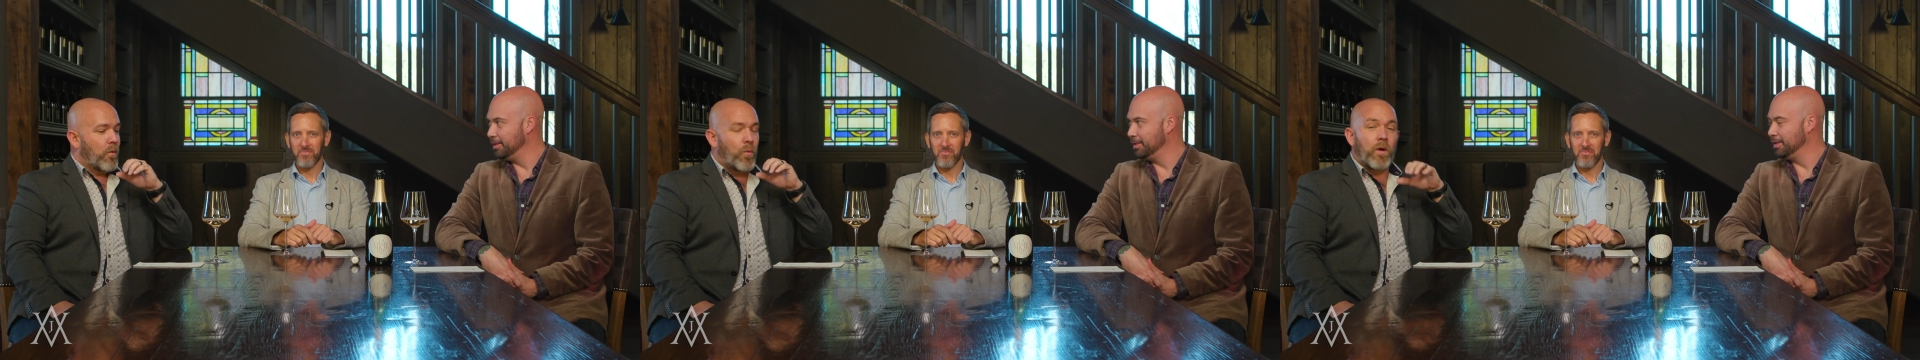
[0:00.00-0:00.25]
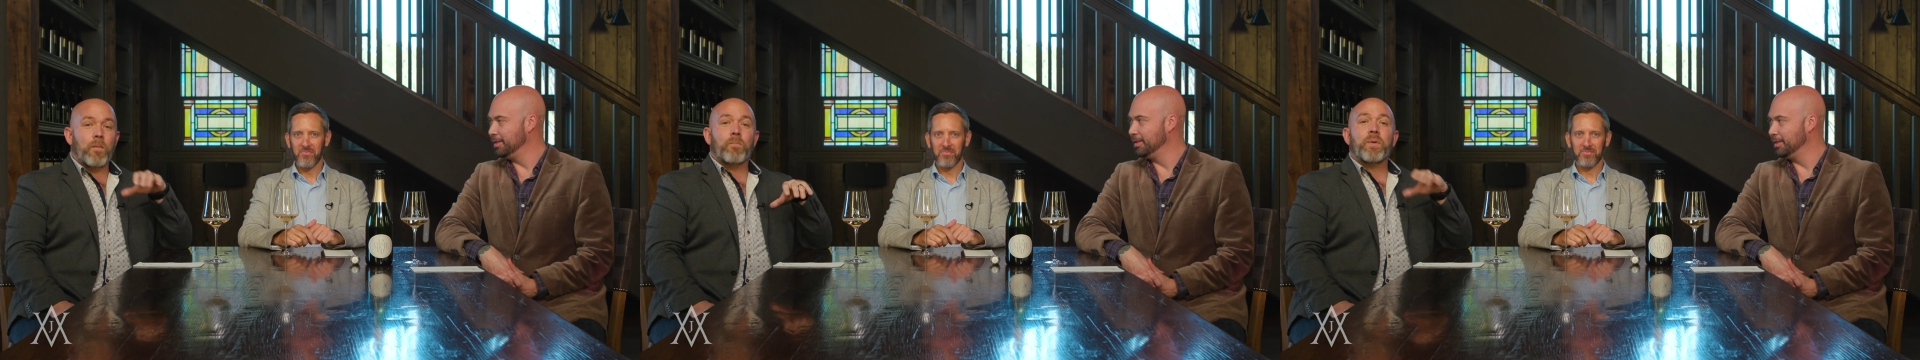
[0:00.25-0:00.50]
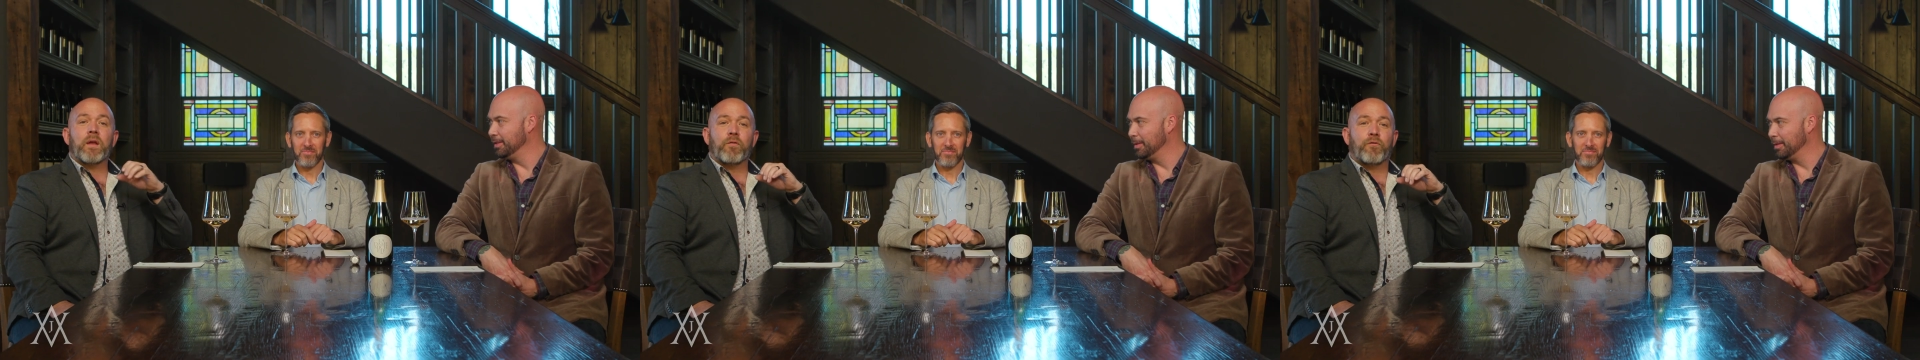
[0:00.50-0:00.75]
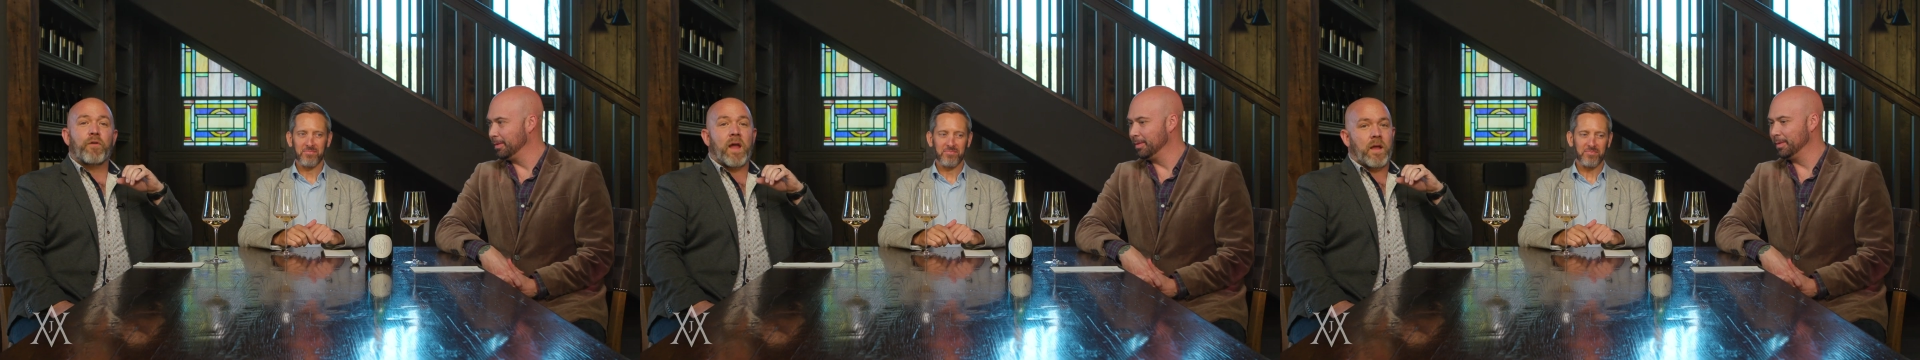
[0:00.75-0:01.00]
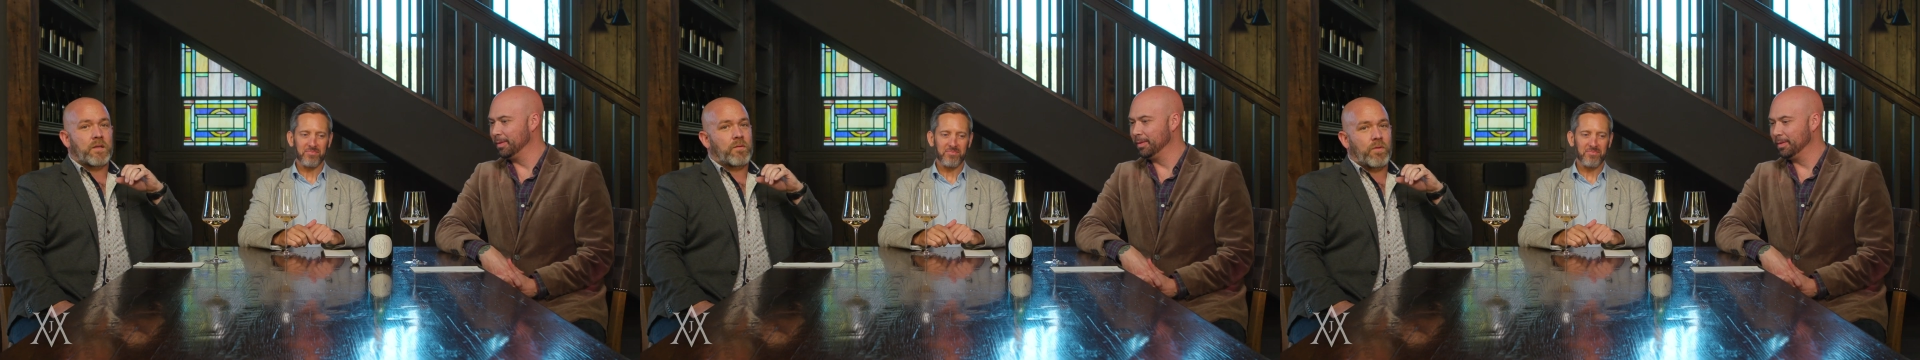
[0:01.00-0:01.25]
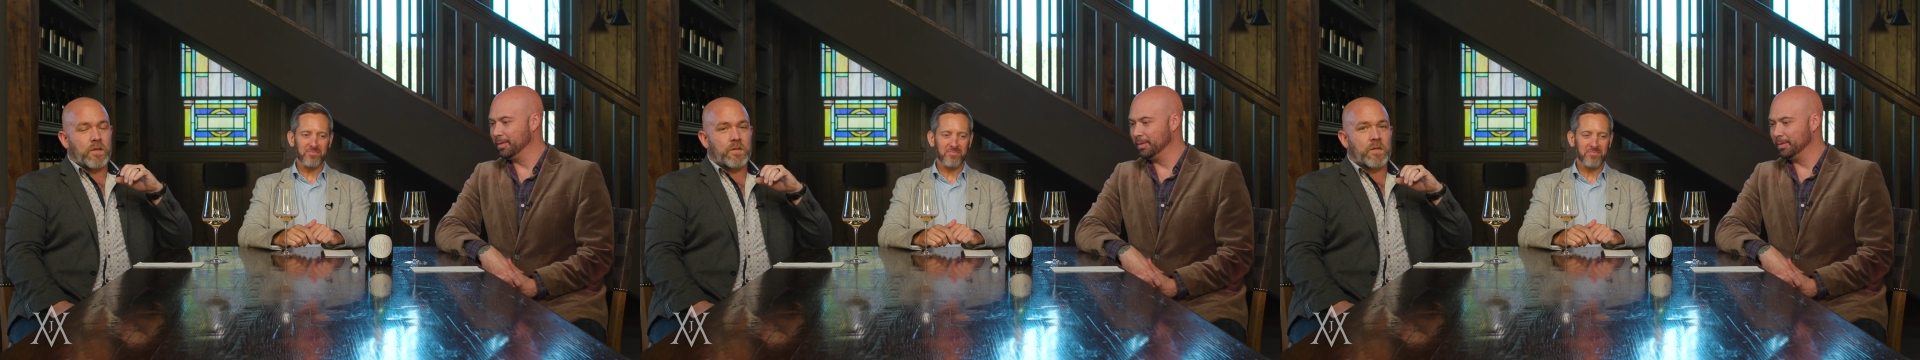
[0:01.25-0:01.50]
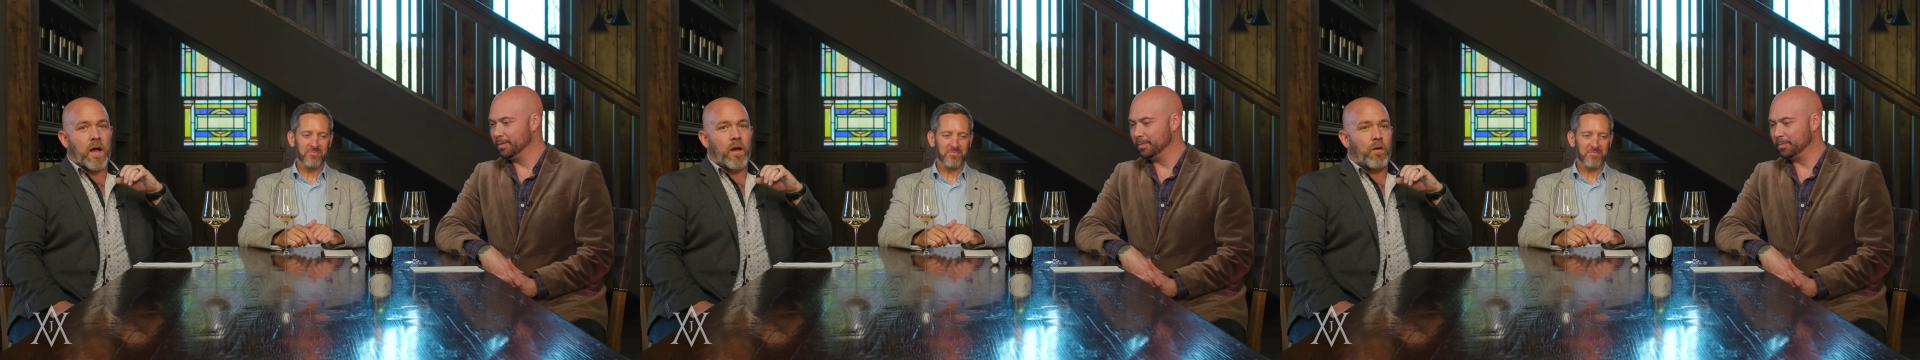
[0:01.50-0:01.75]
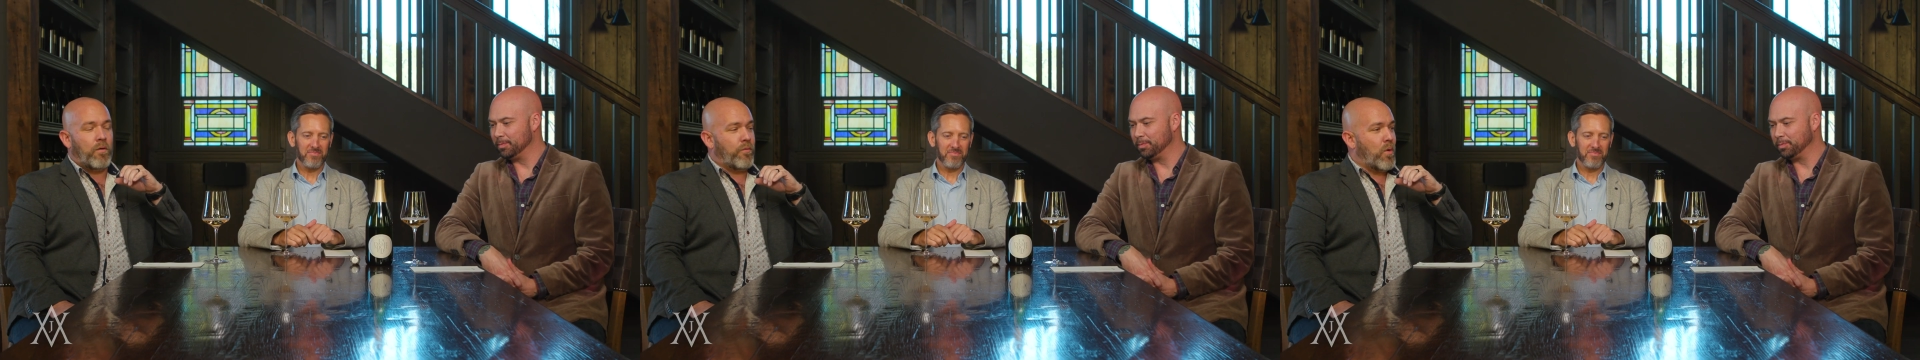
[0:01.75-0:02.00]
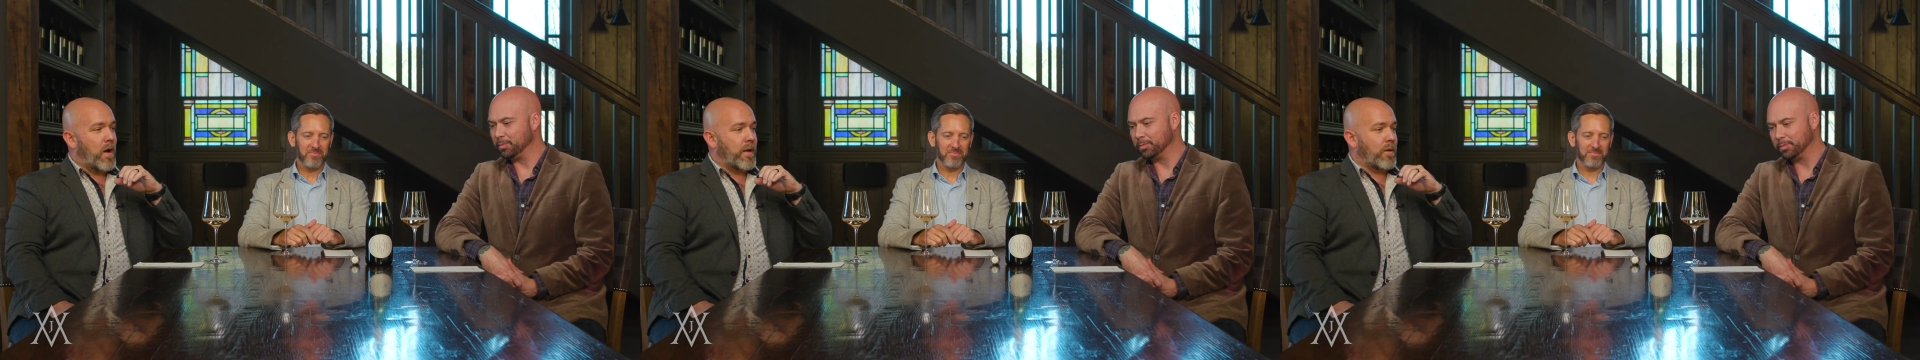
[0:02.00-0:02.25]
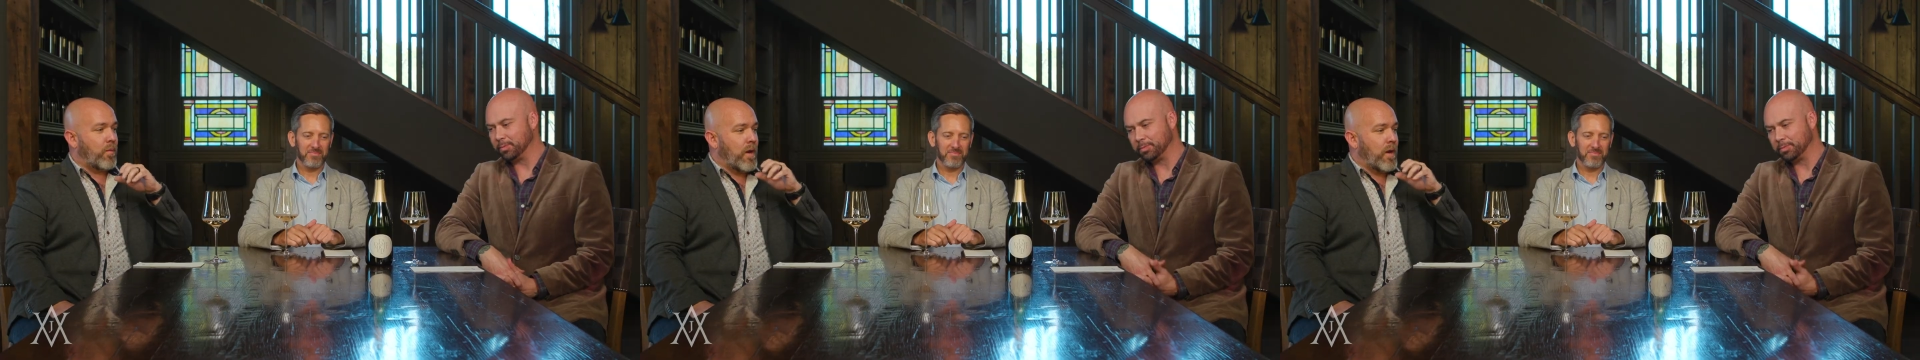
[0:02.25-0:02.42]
Speaker 1: We are big fans of this style of wine and